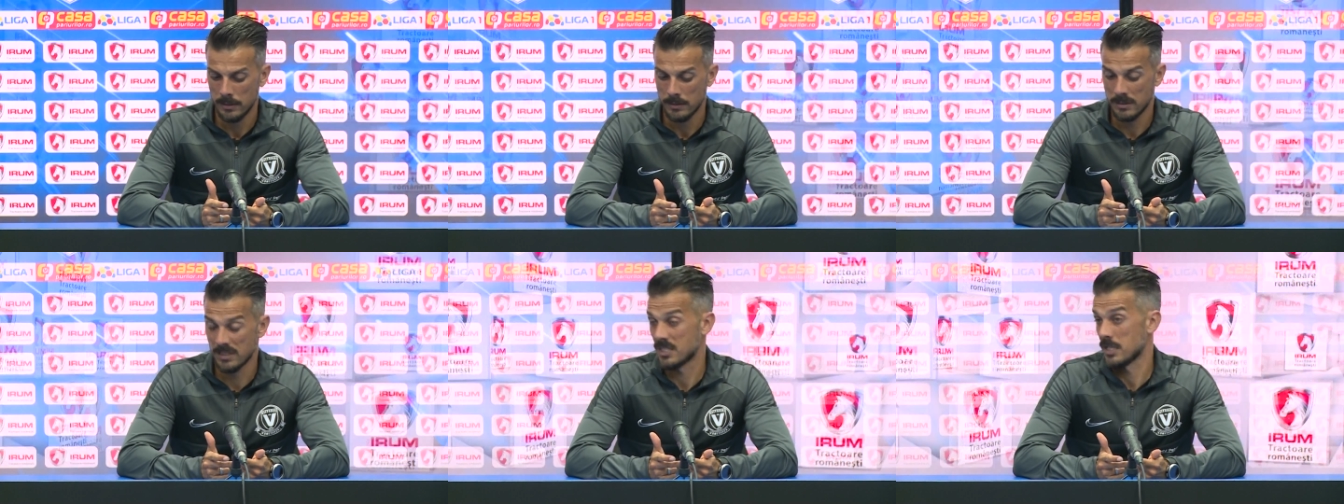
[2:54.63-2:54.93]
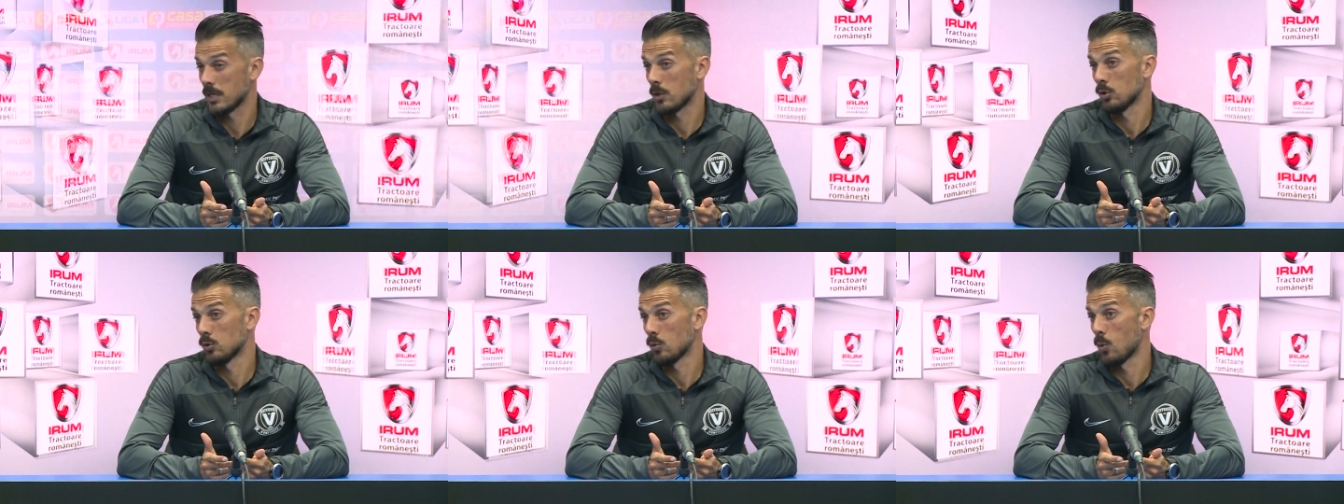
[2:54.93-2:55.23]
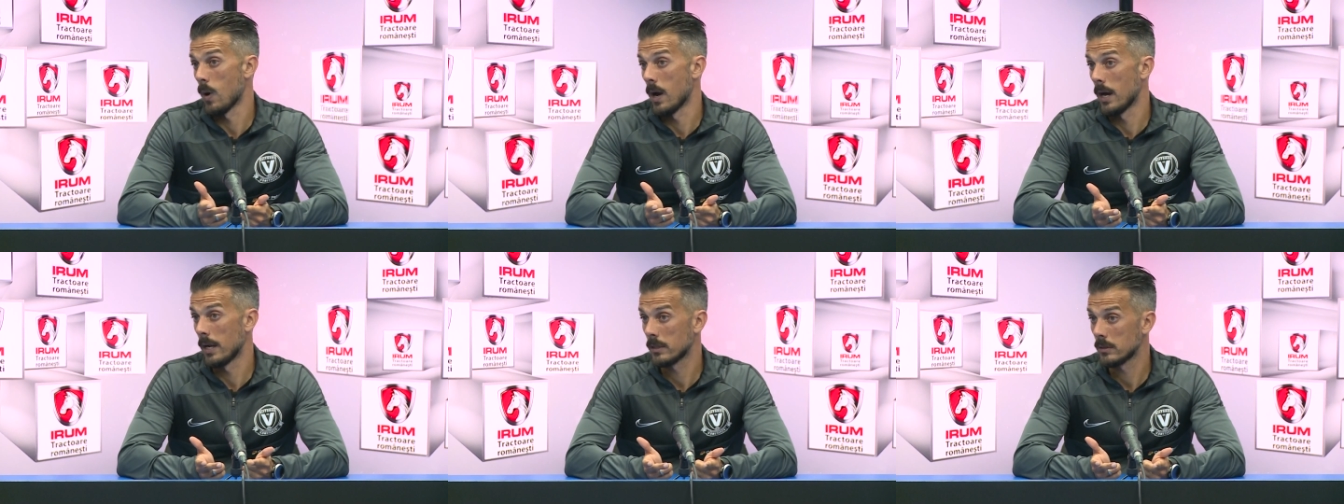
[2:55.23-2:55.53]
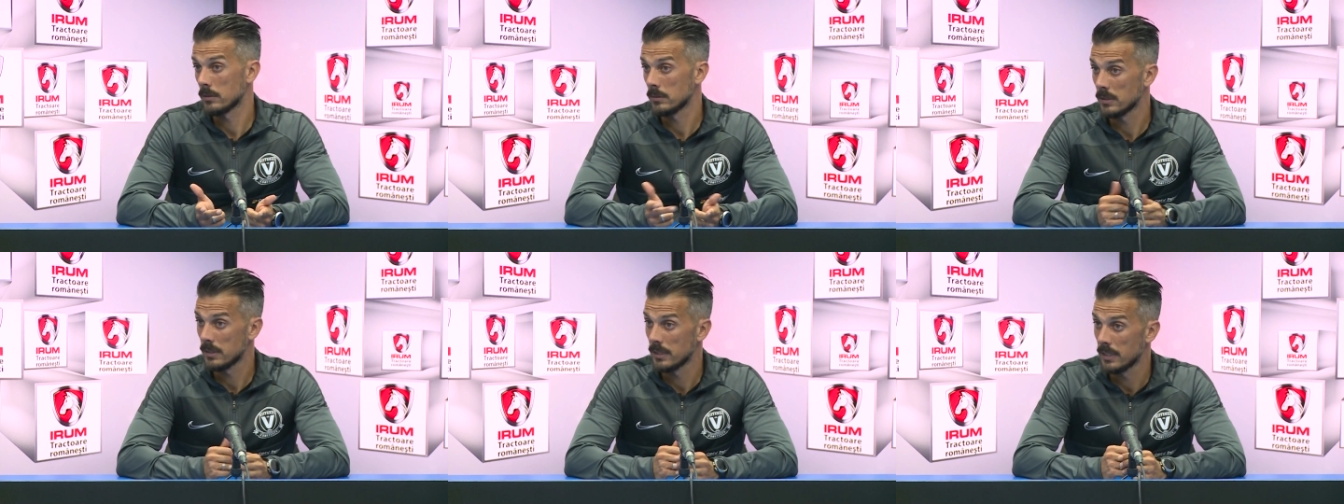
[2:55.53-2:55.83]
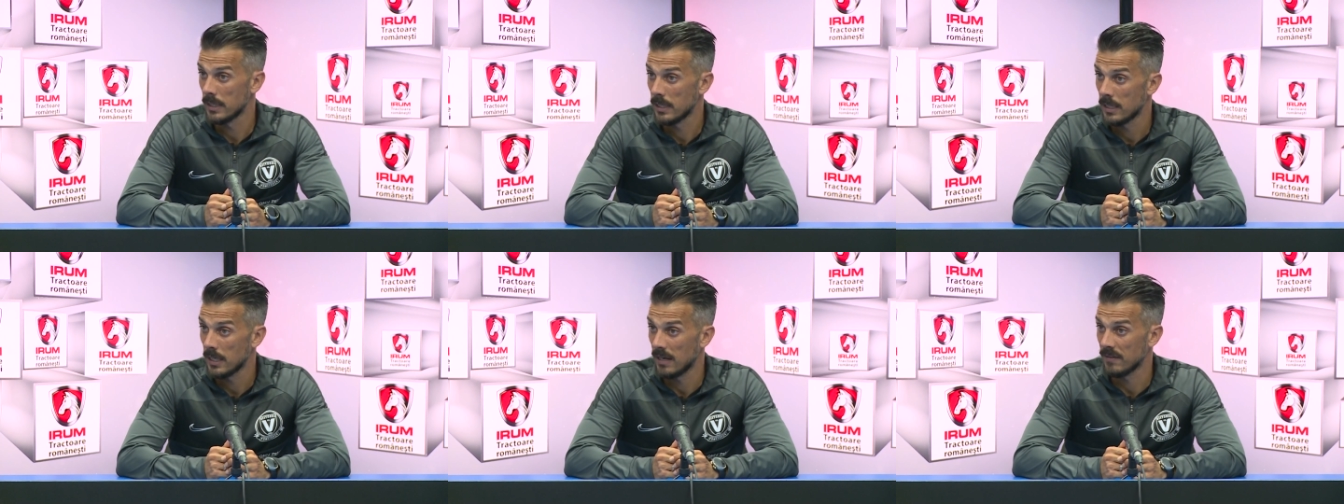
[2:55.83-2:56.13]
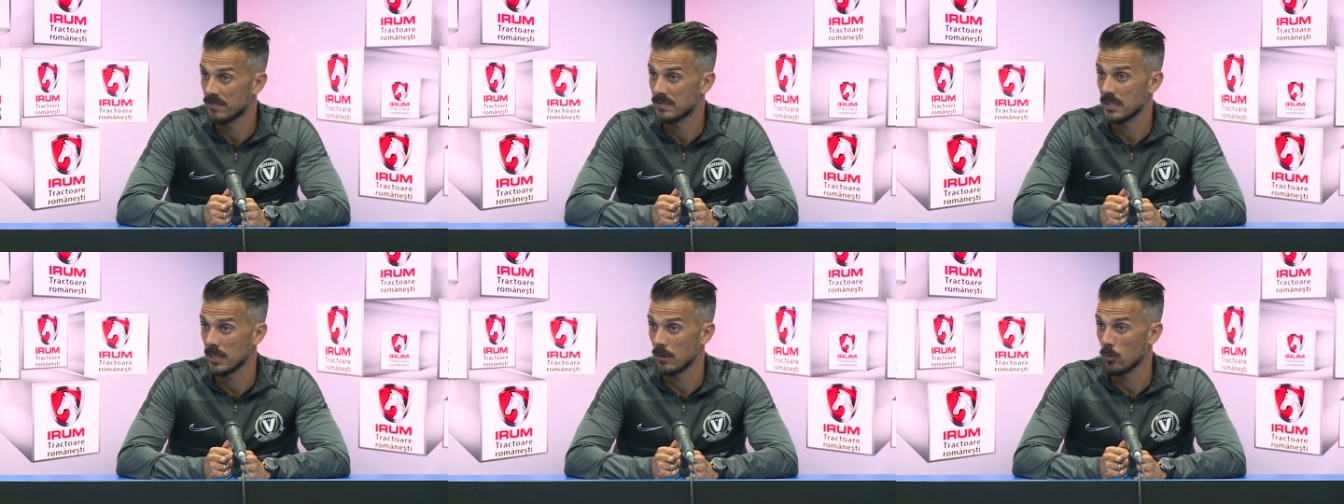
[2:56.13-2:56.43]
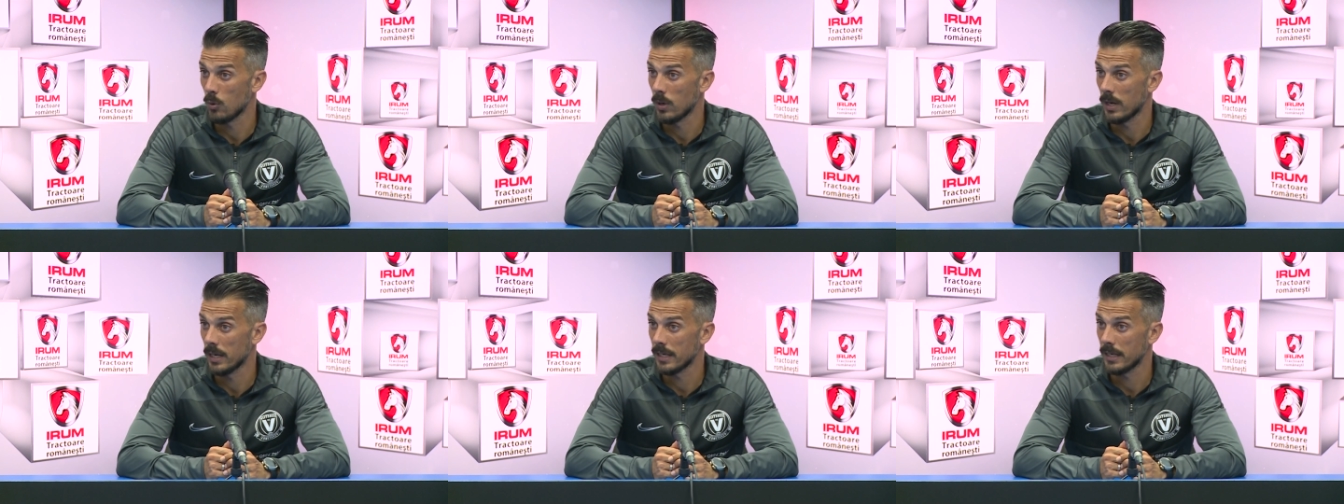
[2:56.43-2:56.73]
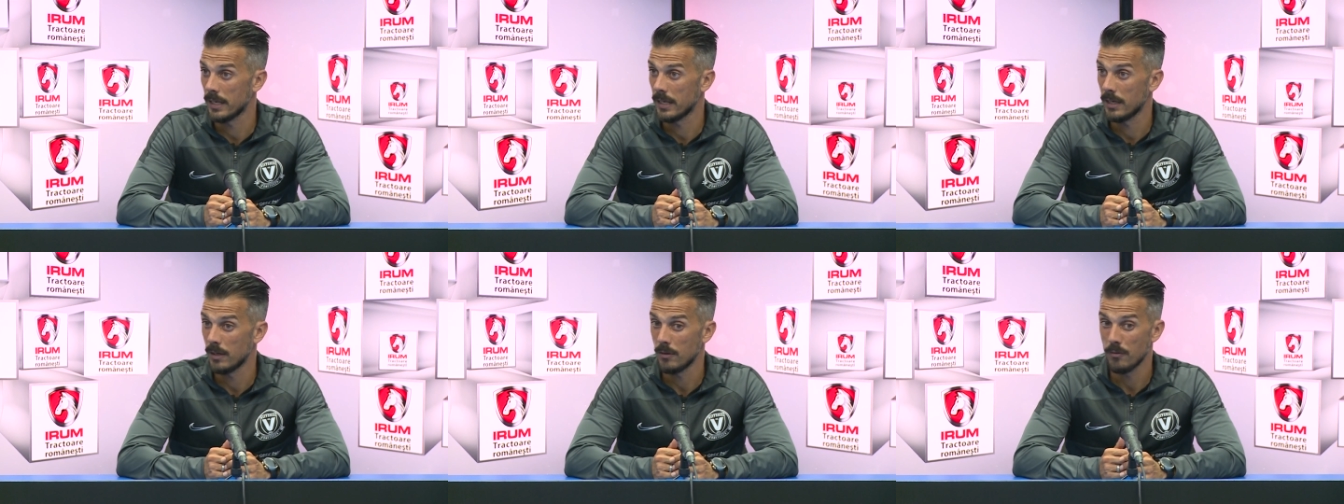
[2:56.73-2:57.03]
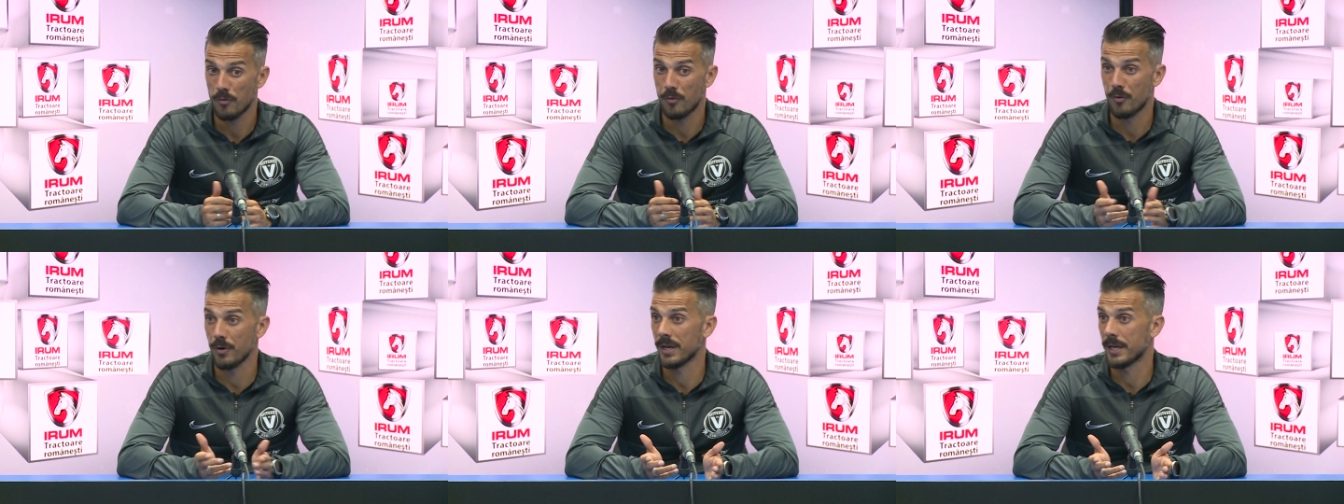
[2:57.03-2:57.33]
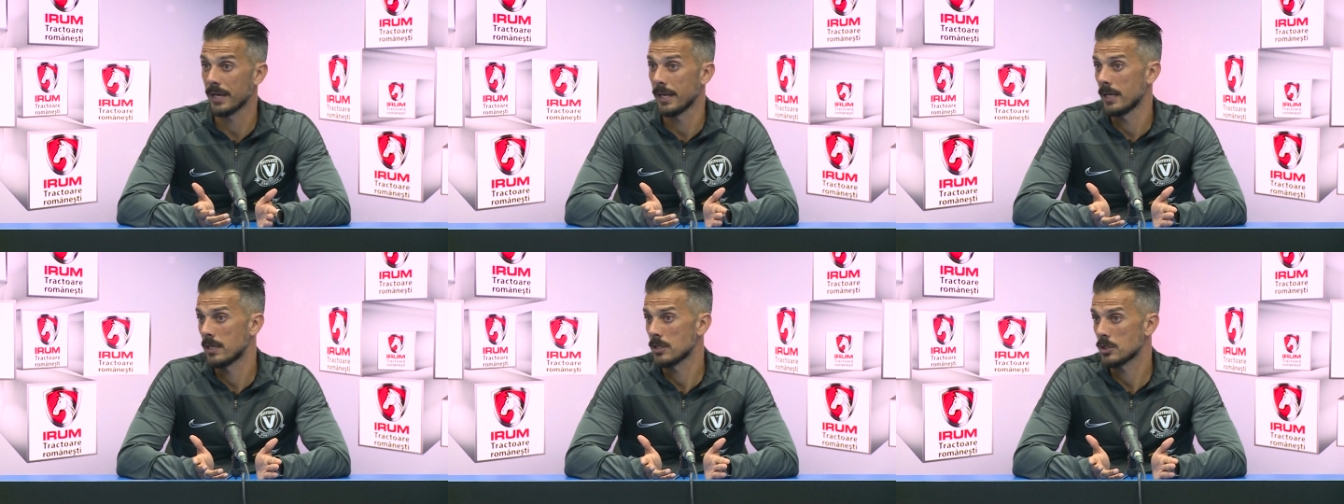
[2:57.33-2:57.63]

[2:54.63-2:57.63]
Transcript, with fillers: the second one uh, after one uh, free kick.